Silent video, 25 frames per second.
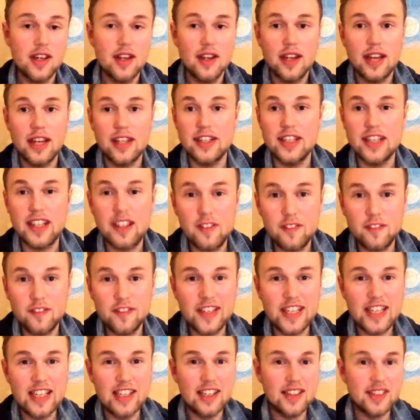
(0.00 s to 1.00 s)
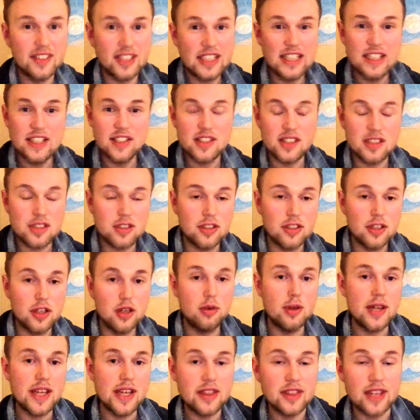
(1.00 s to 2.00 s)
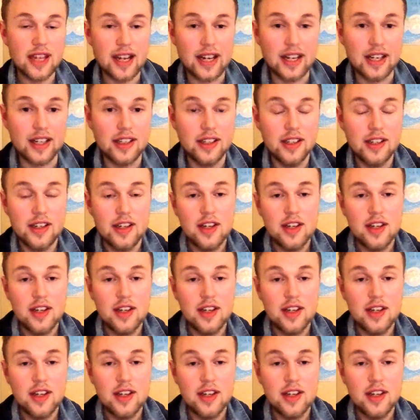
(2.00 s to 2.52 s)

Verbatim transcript: and they can feel a need to go in there,